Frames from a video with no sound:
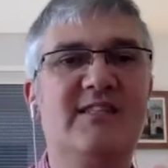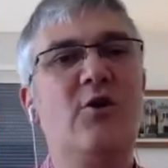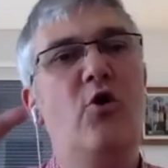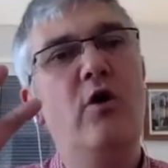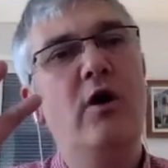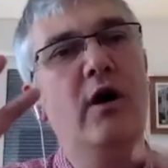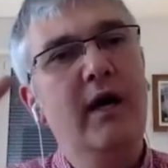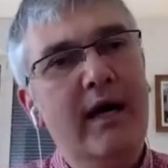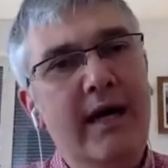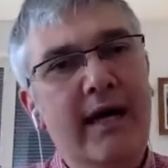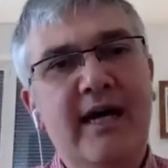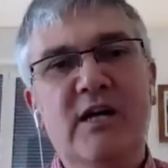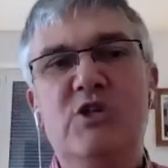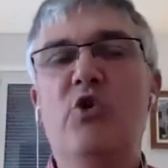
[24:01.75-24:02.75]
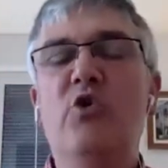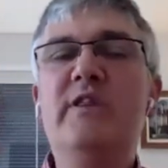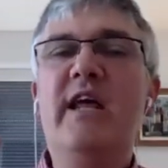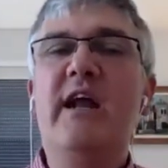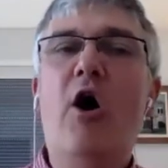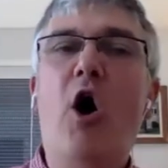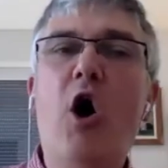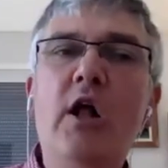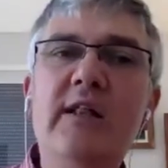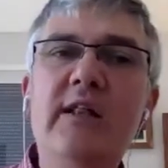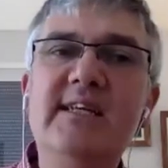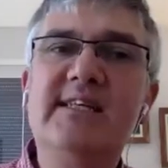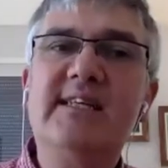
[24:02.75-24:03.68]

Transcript: So there are all these